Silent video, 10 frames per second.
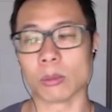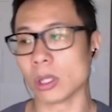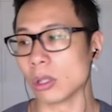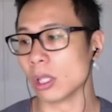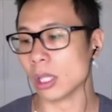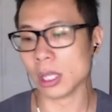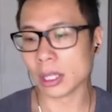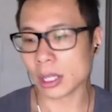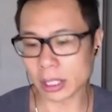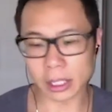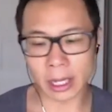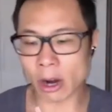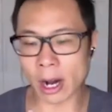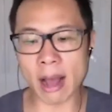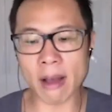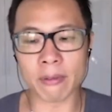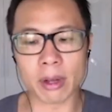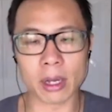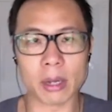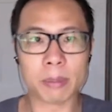Well, they've got to have
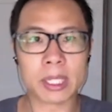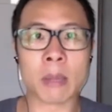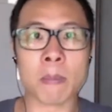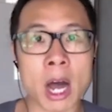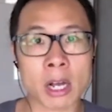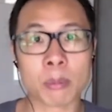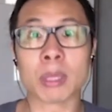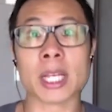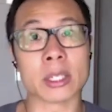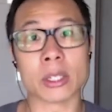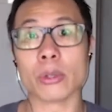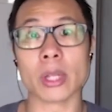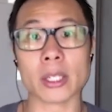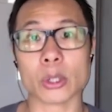a particular marketplace to do that.